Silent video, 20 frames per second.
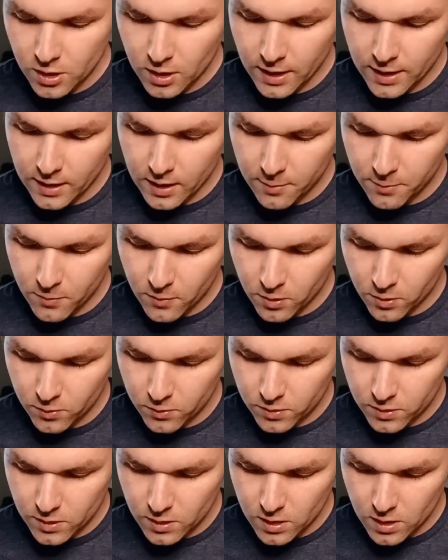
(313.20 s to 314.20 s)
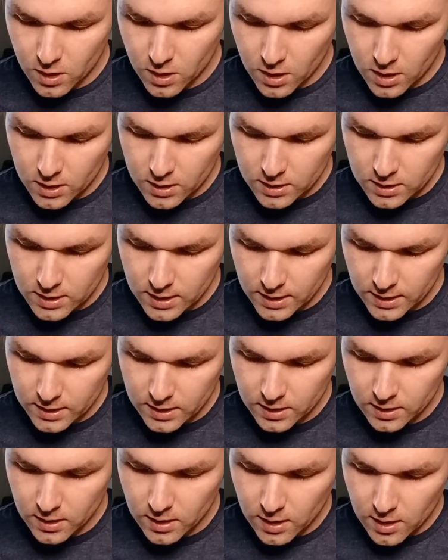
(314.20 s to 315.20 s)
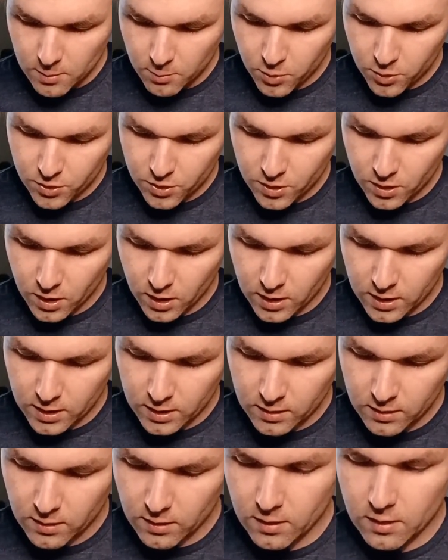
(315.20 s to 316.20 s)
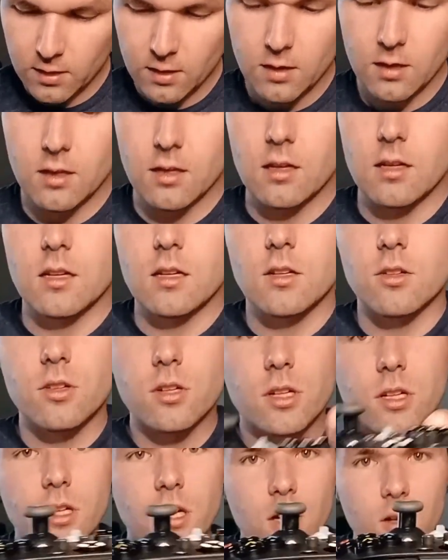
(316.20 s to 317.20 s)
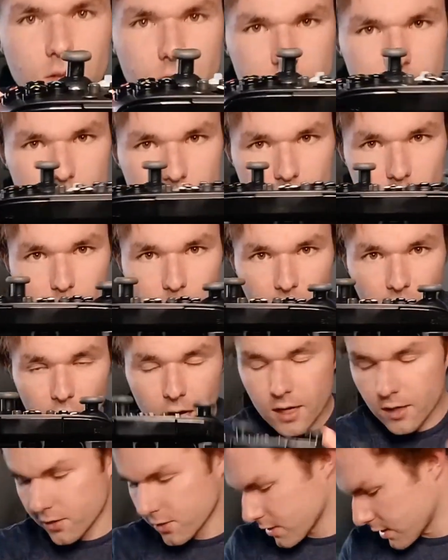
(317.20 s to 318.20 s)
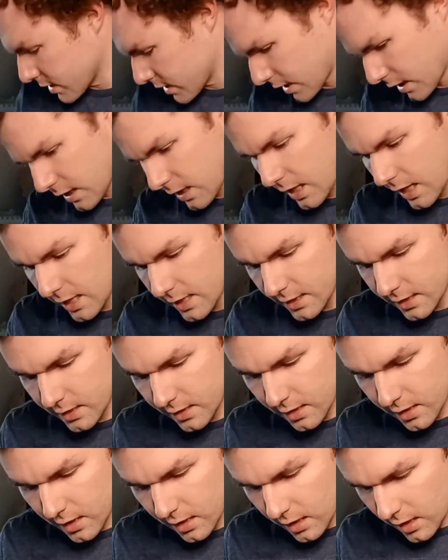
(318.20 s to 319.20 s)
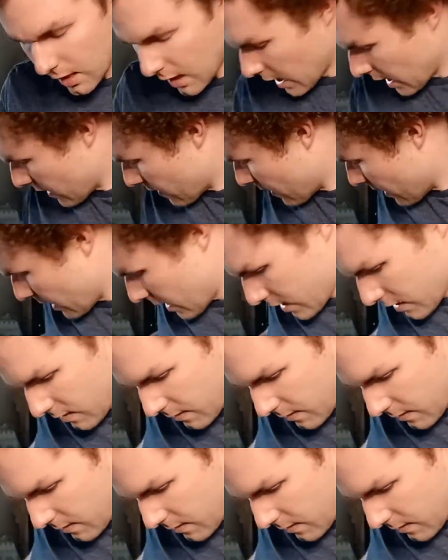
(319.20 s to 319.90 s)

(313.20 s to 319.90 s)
line up those sticks, push it on in, you're good to go. It's a little bit higher, so that's kind of nice. And then